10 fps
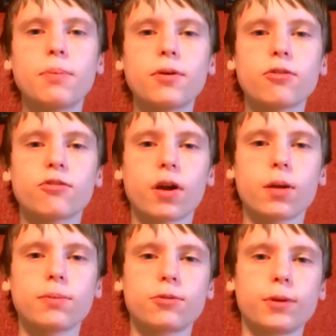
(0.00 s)
a brutal
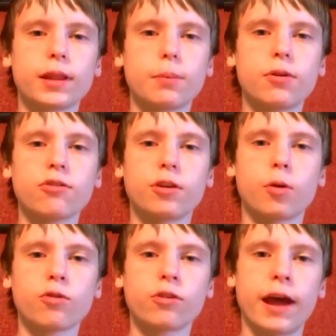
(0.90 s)
struggle between liberals and
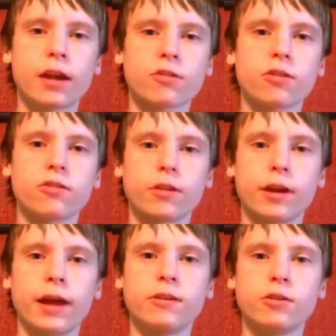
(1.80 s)
ultra-nationalists in the
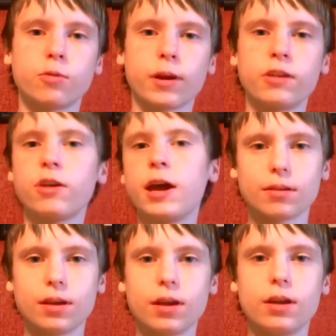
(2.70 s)
1920s,
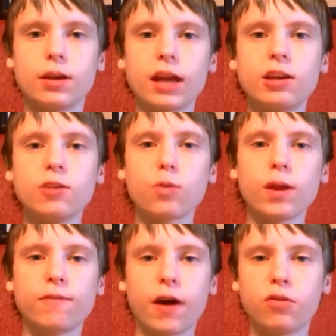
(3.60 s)

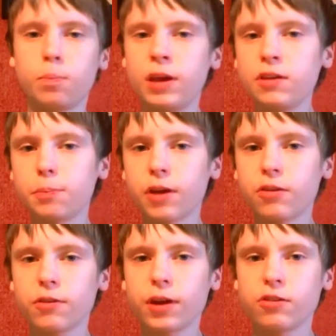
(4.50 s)
1925's peace
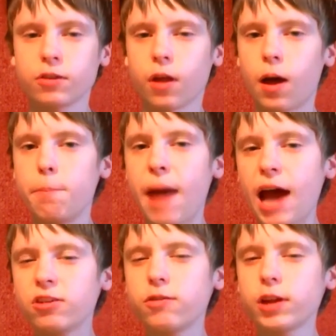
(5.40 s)
preservation law
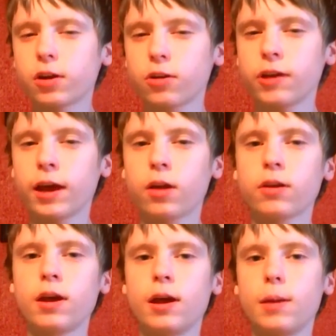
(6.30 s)
massively
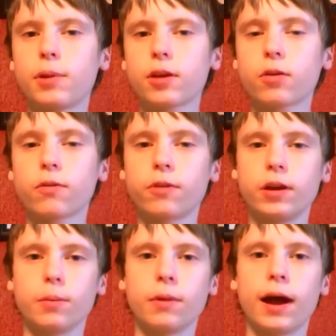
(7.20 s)
curtailed political
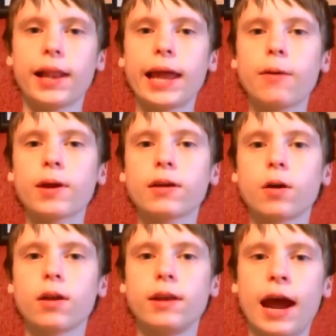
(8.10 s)
freedom, allowing
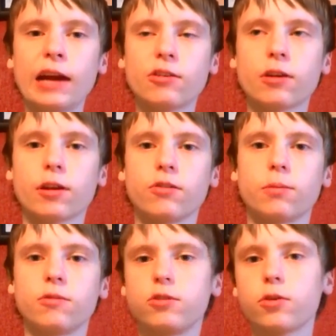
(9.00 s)

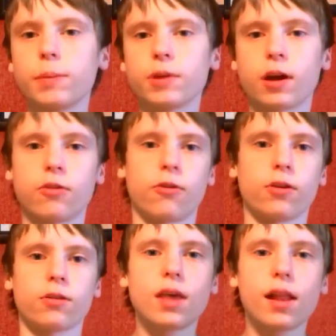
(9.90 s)
nationalism to grip the country.
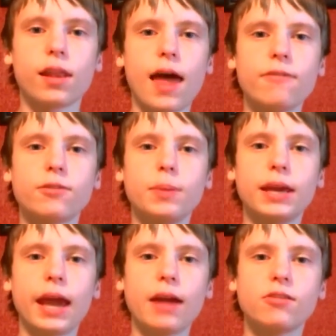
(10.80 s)
The left
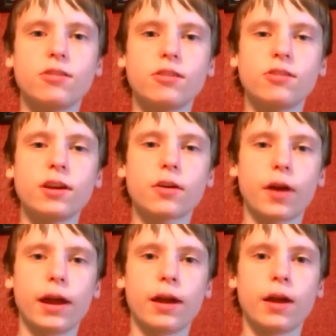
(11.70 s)
began to
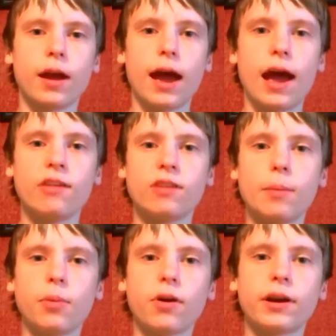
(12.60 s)
disintegrate as
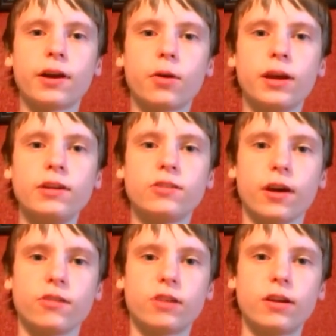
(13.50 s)
Emperor Hirohito
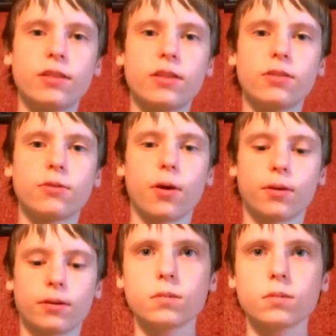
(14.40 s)
ascended the throne.